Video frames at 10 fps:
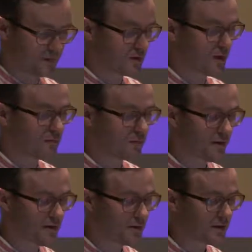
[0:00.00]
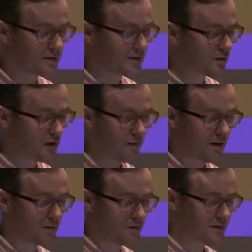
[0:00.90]
timbre, we could talk
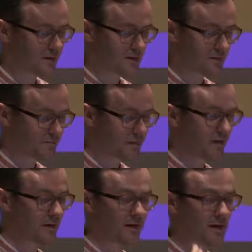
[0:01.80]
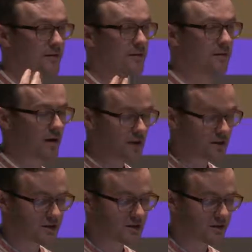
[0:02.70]
about different
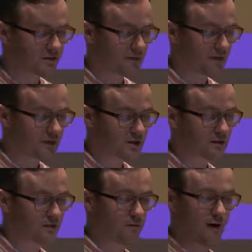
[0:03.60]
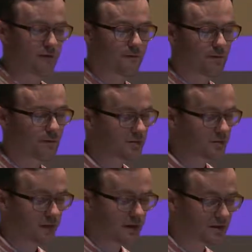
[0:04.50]
articulations and variations of waveforms,
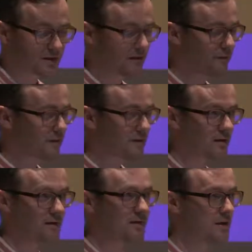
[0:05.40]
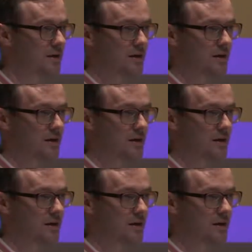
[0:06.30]
spectra, filters,